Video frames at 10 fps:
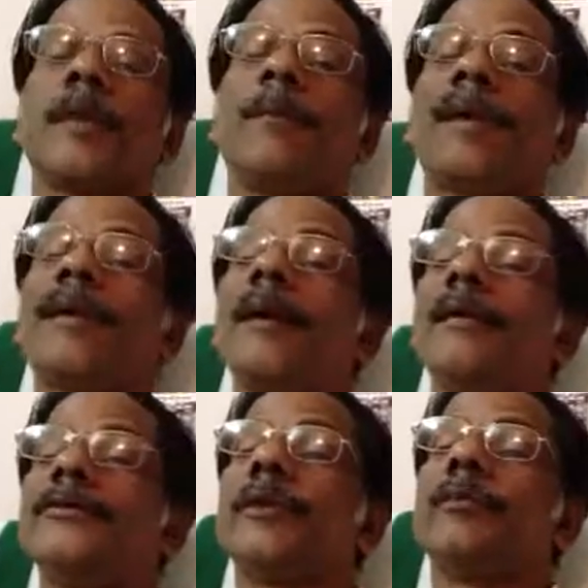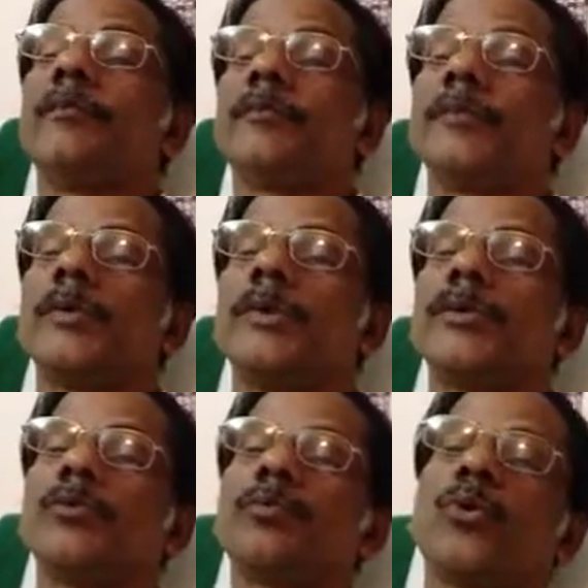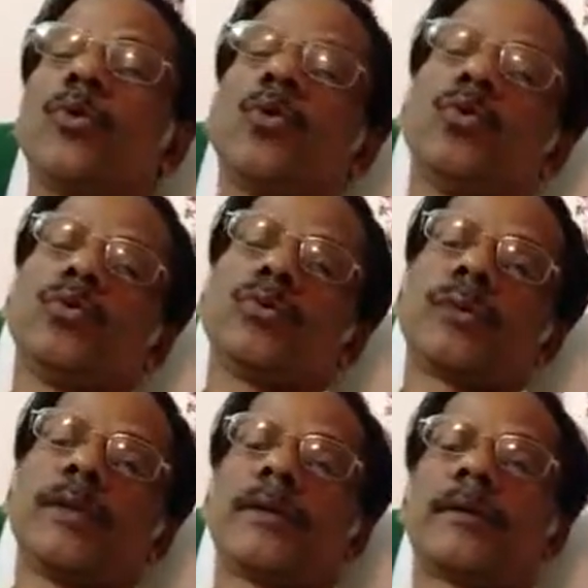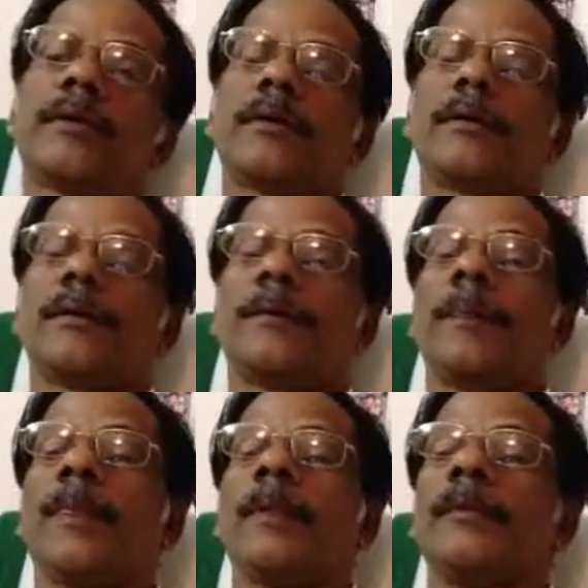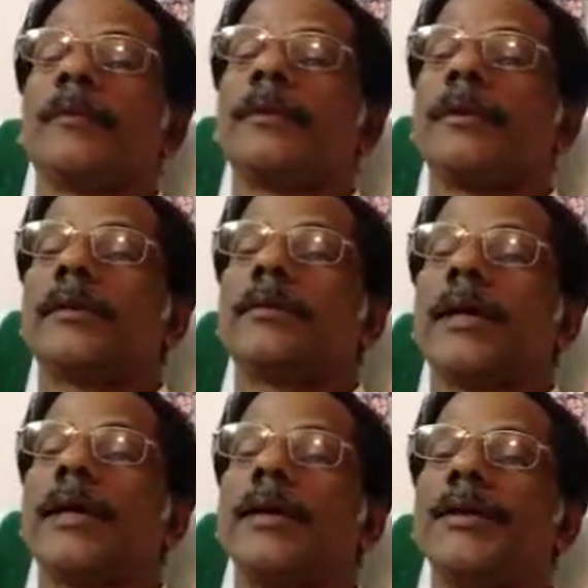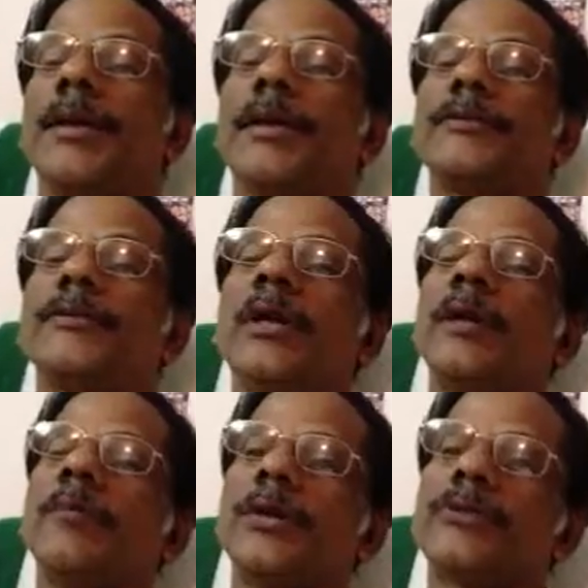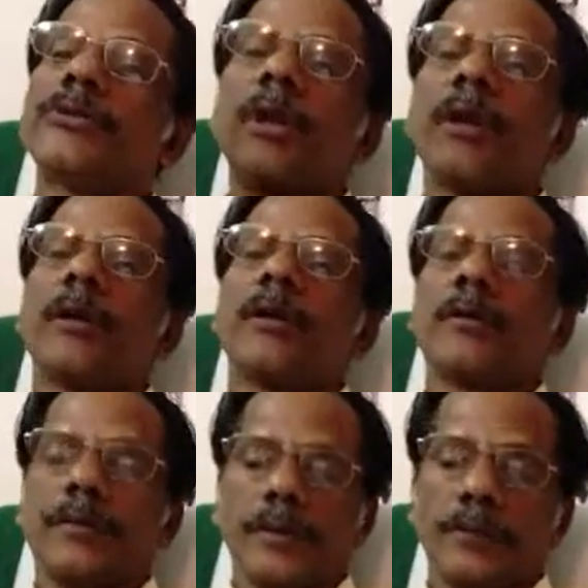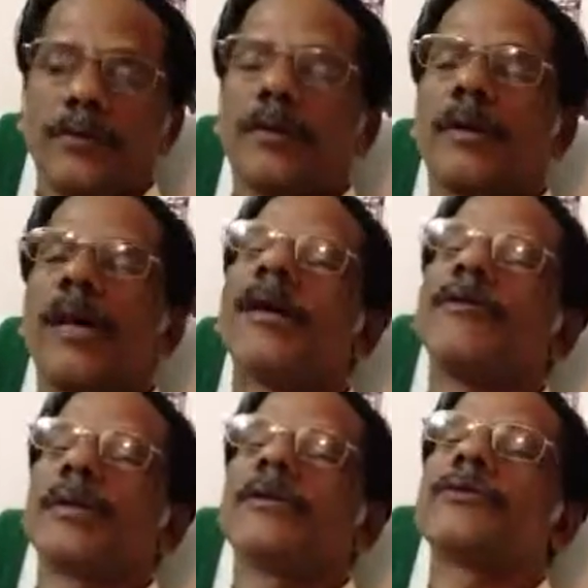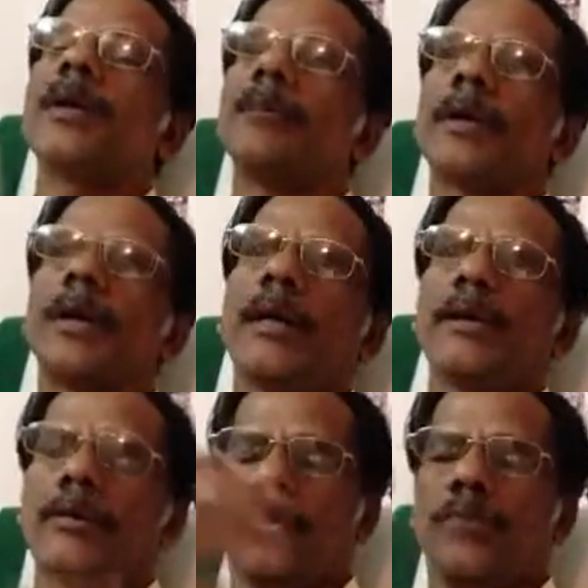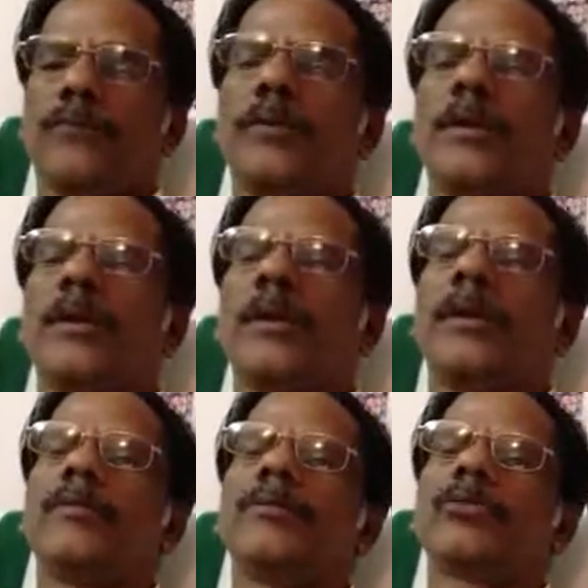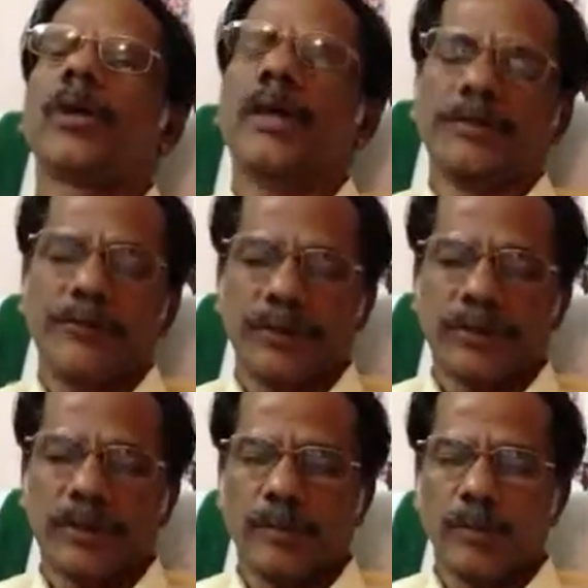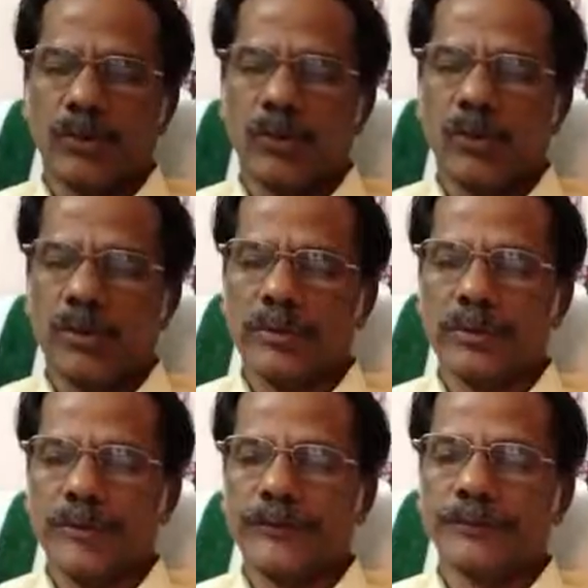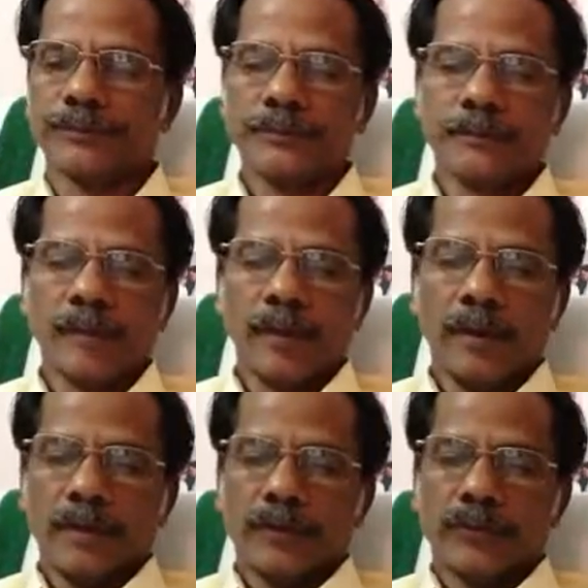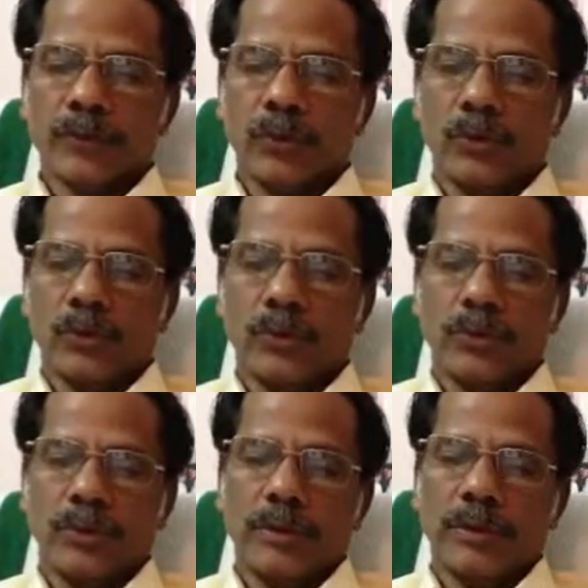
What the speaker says: mechanism to prove their ideas, but still they were having some kind of visualization about all these. So